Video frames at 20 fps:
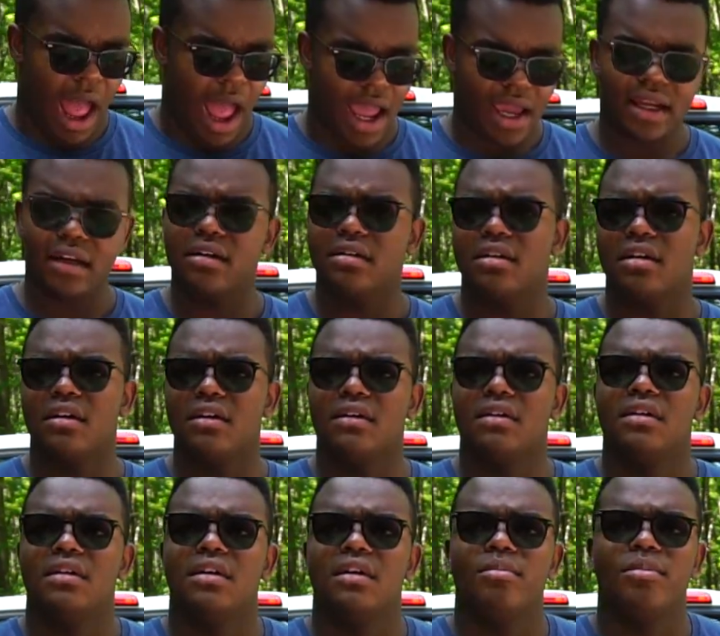I don't know,
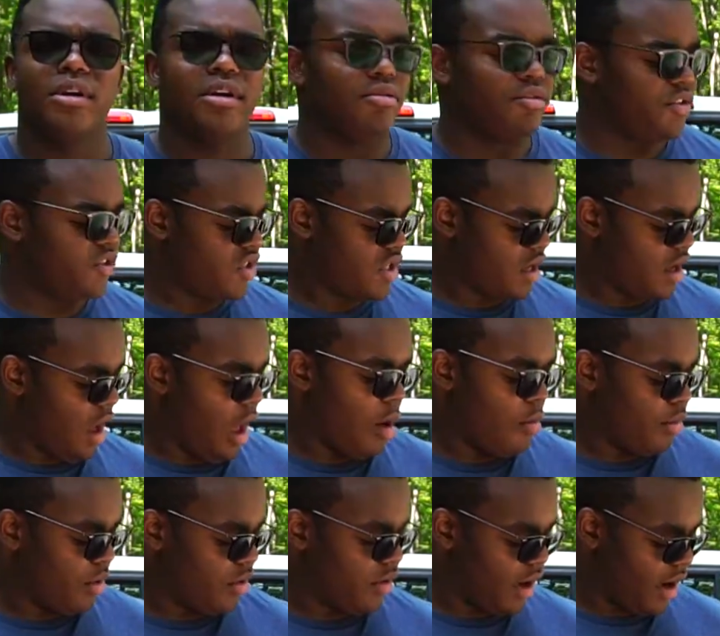but it was the
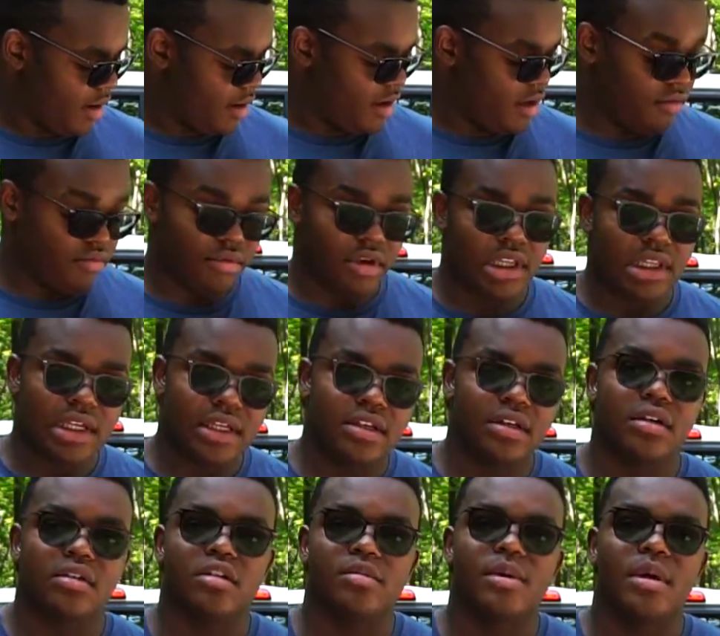combo. I really
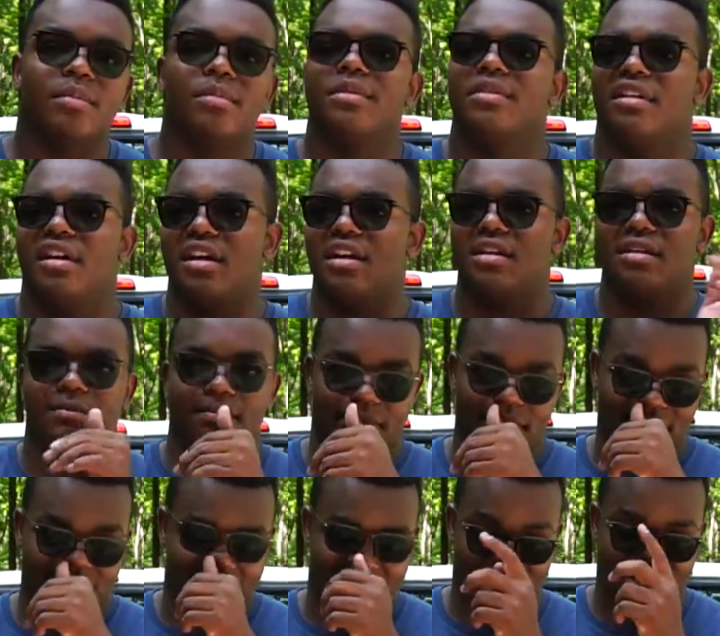don't remember, and
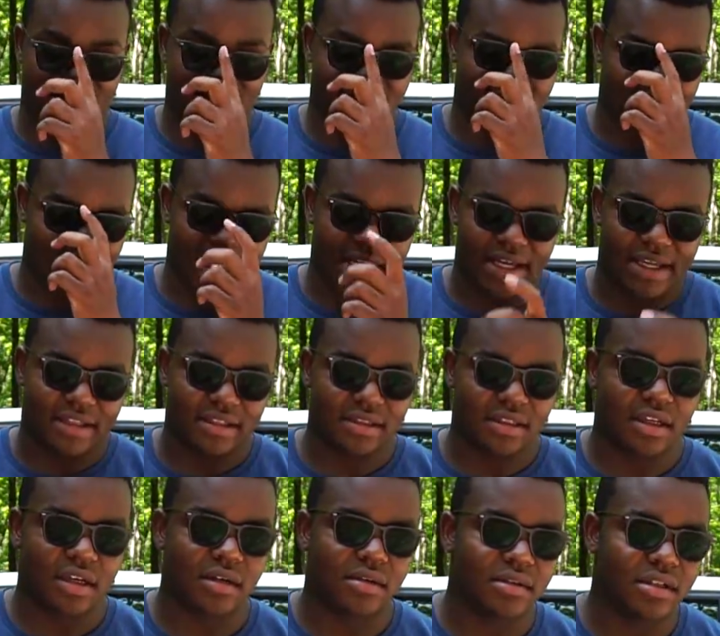it's not like I
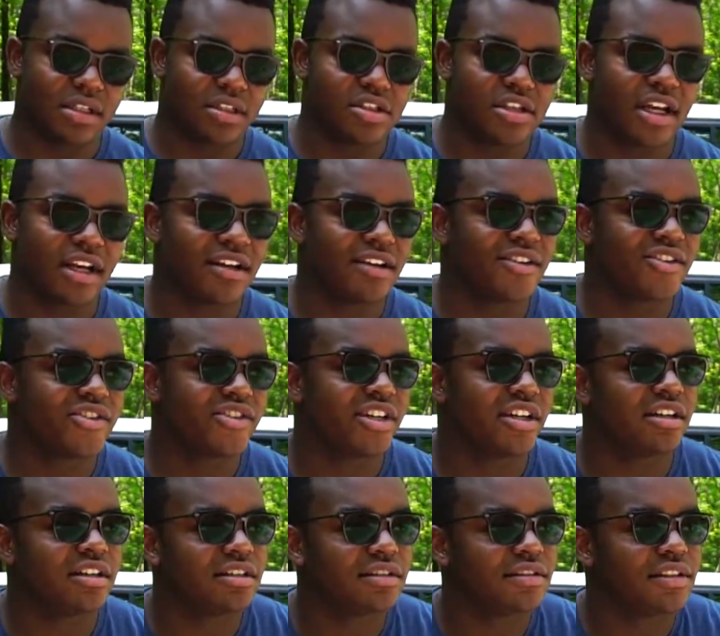go to Checkers
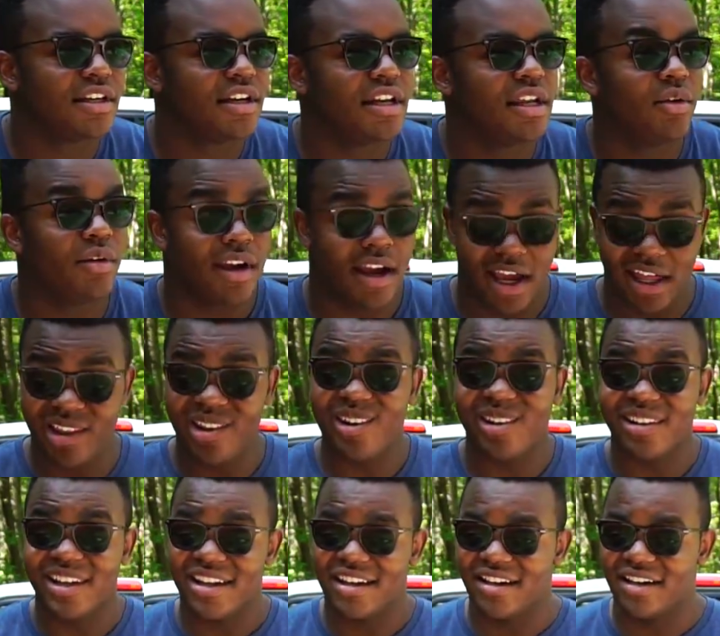that often anyway. I
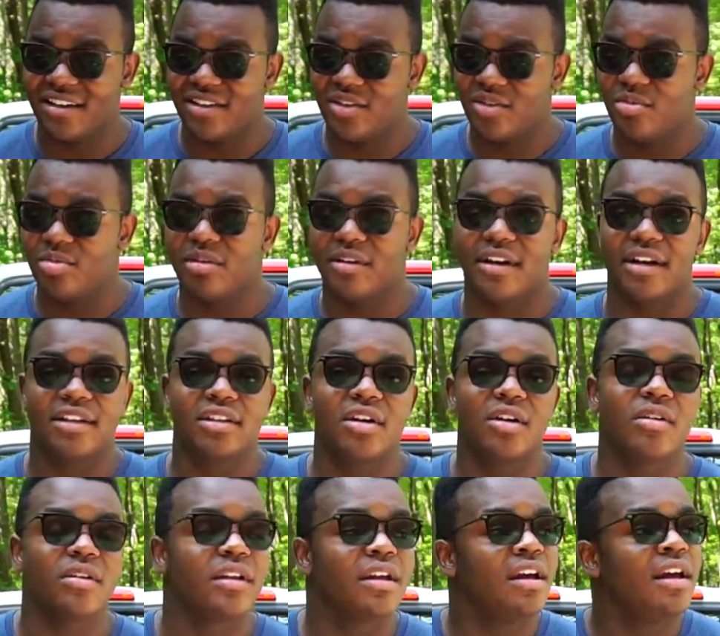look like I do, but I
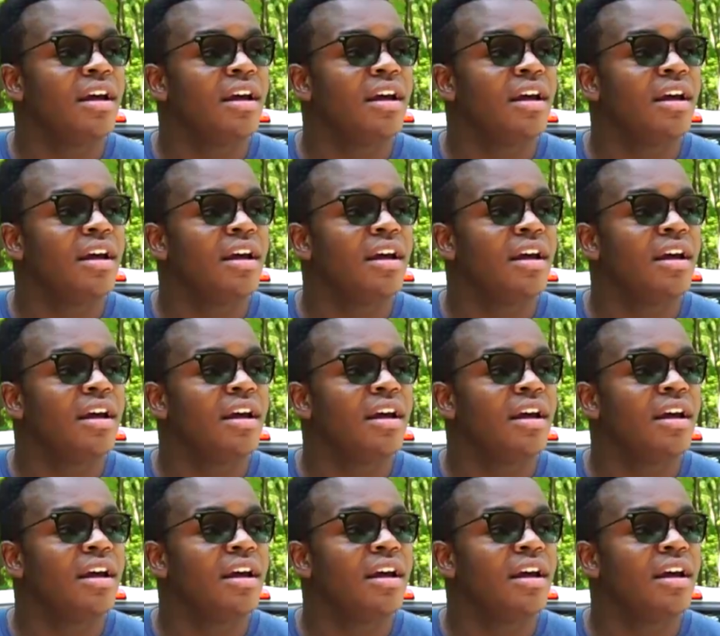don't.